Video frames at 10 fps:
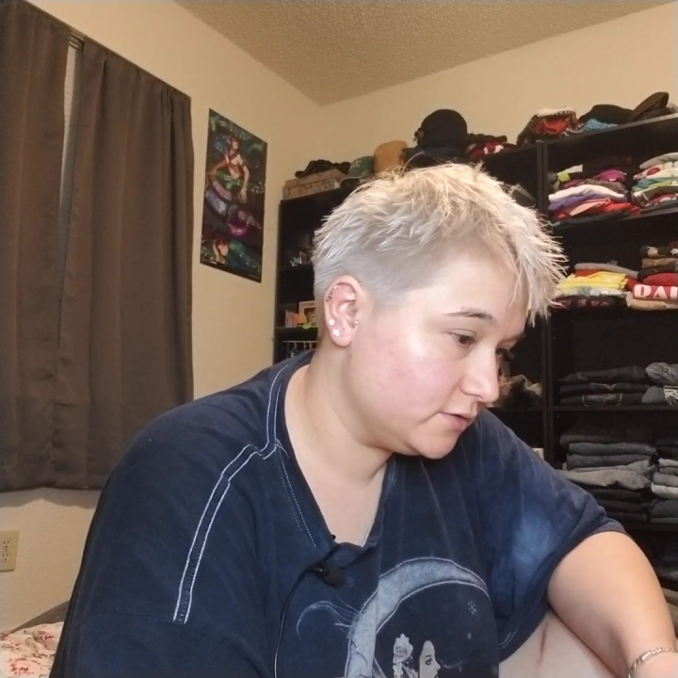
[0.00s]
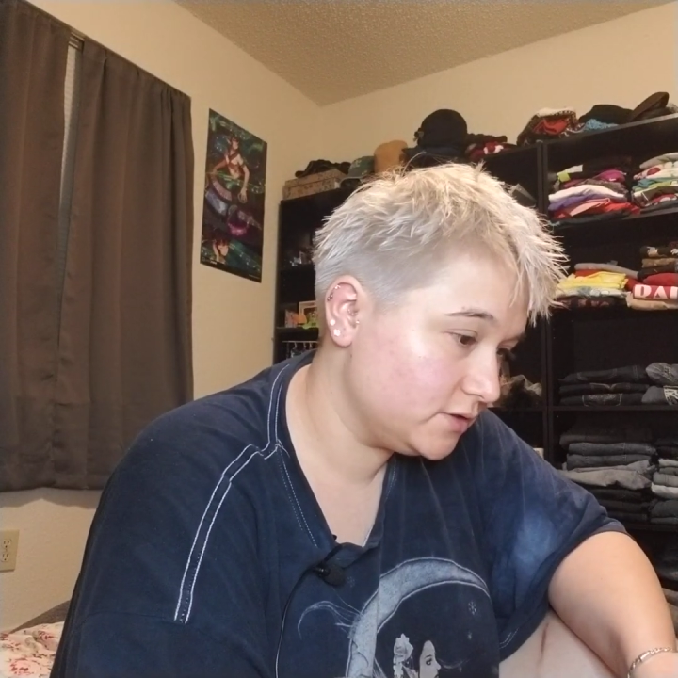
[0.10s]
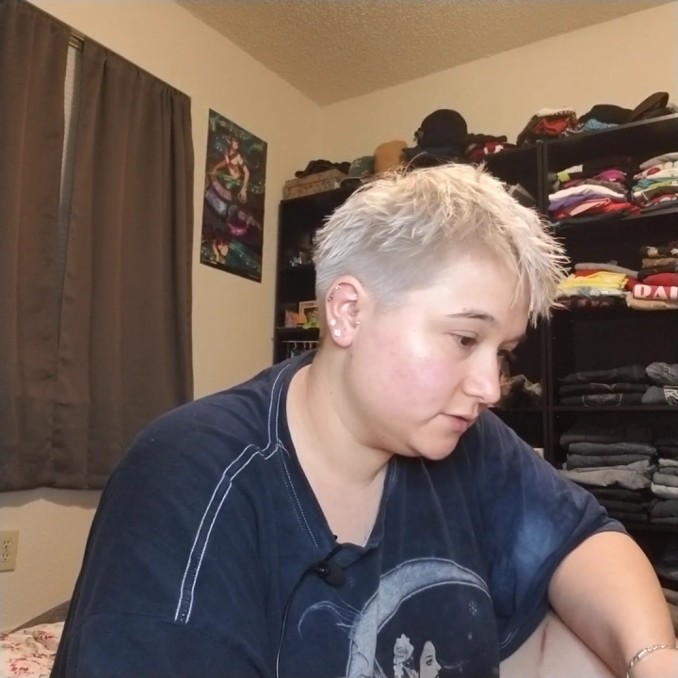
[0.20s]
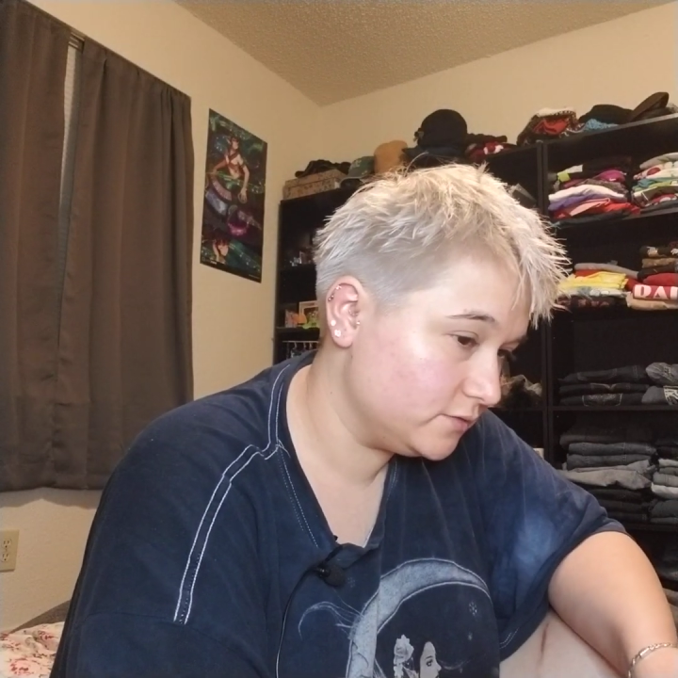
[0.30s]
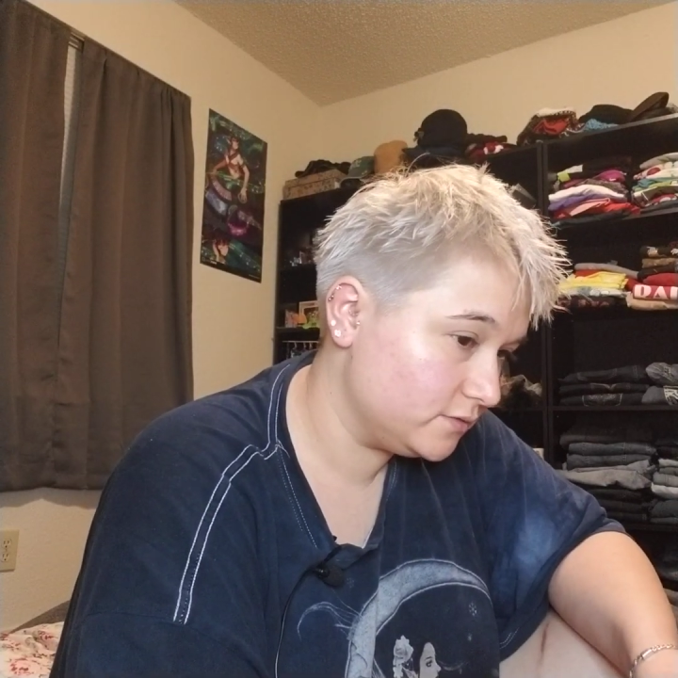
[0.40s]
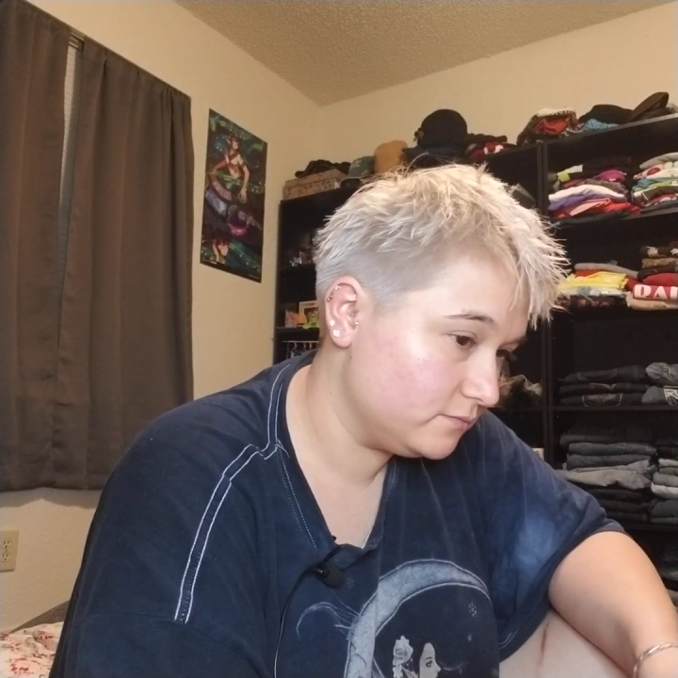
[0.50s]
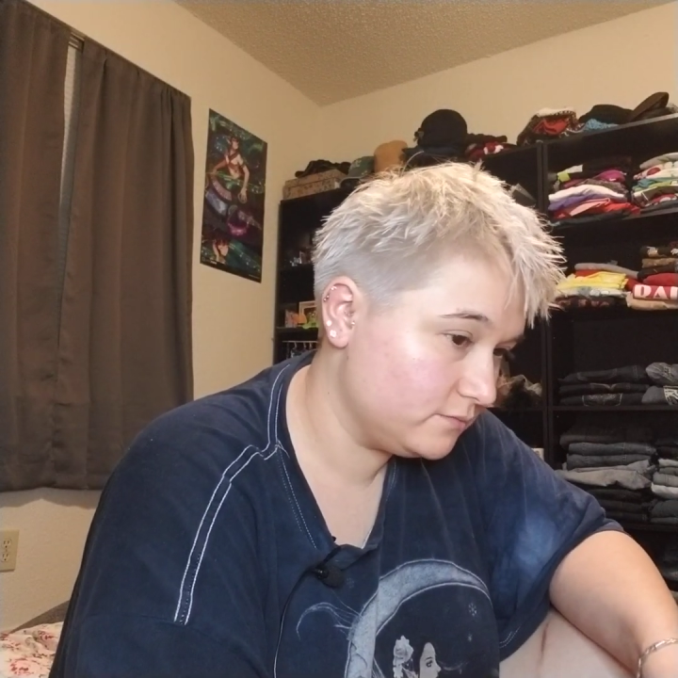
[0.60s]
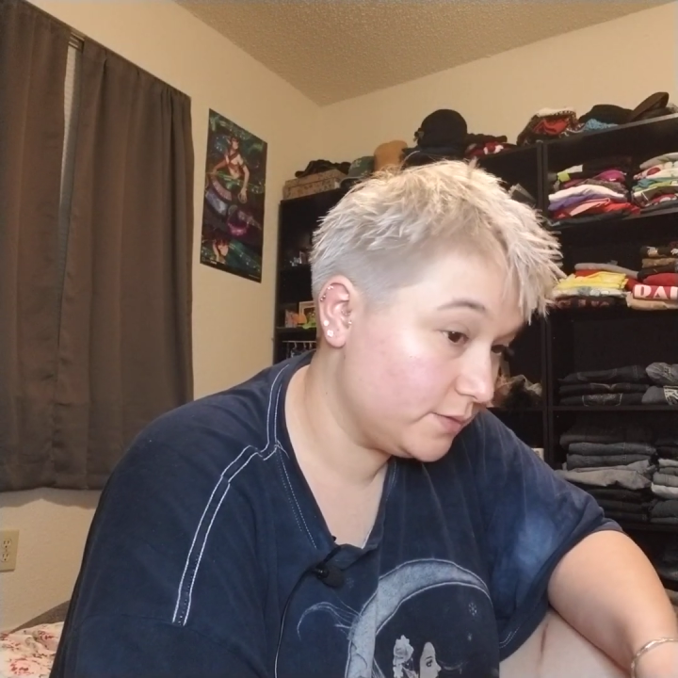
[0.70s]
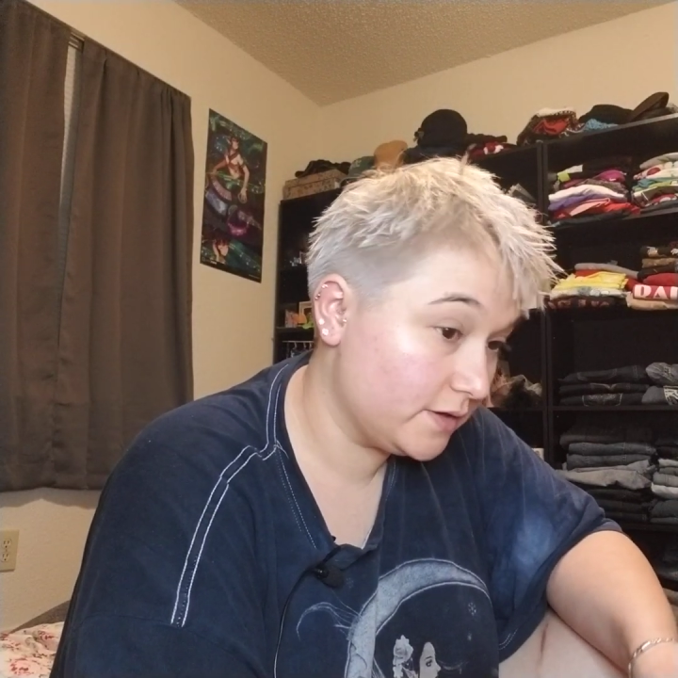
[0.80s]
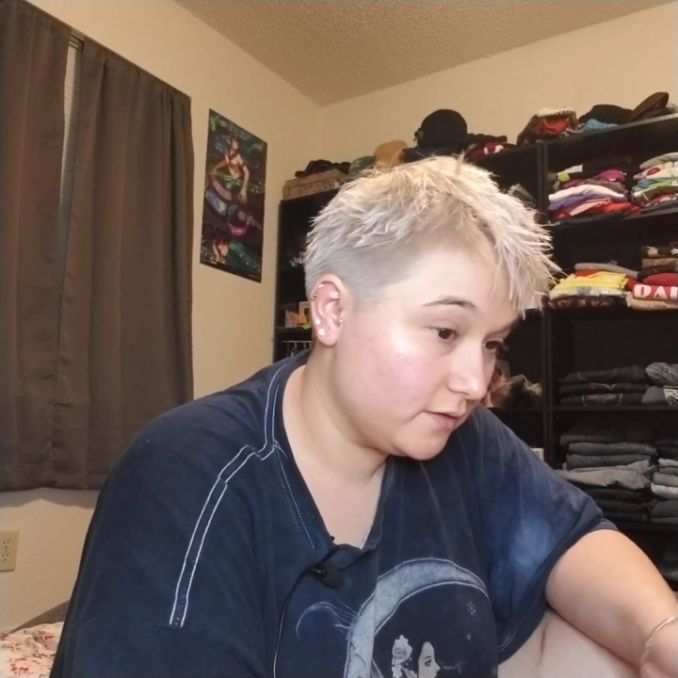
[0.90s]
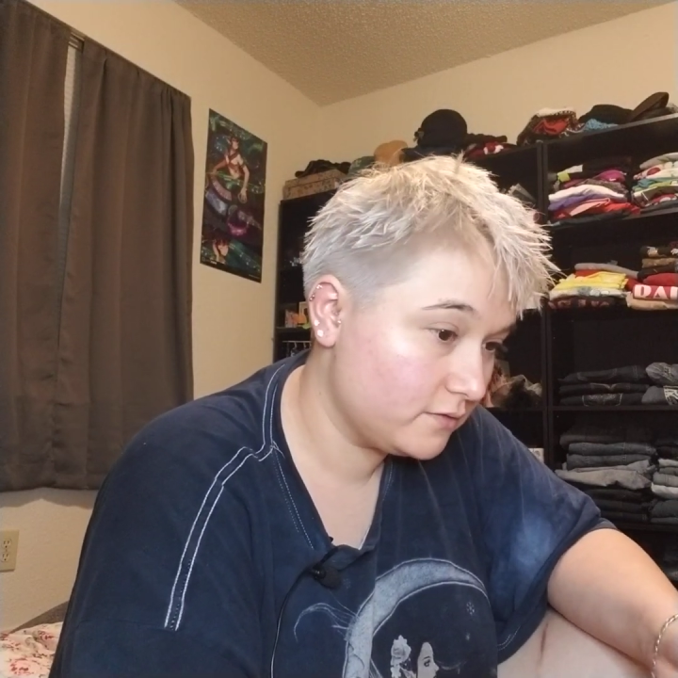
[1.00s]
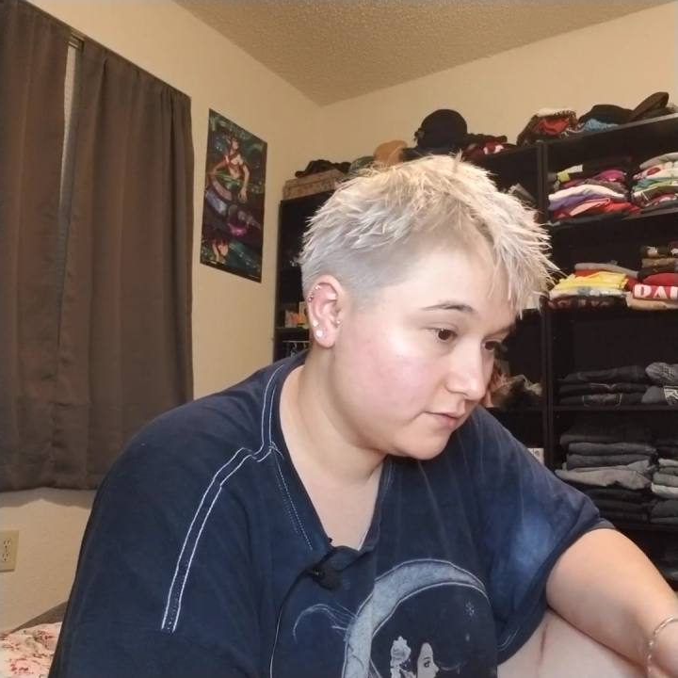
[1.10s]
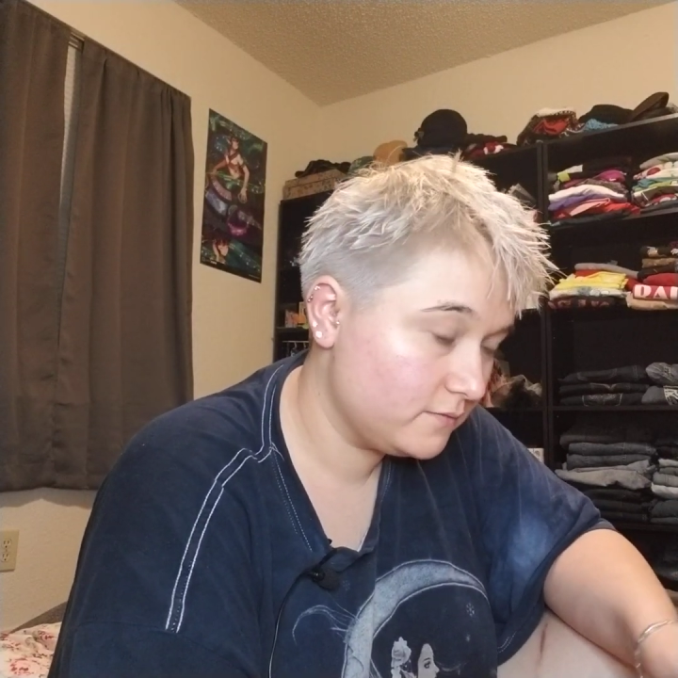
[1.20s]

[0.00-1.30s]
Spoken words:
she was Beth.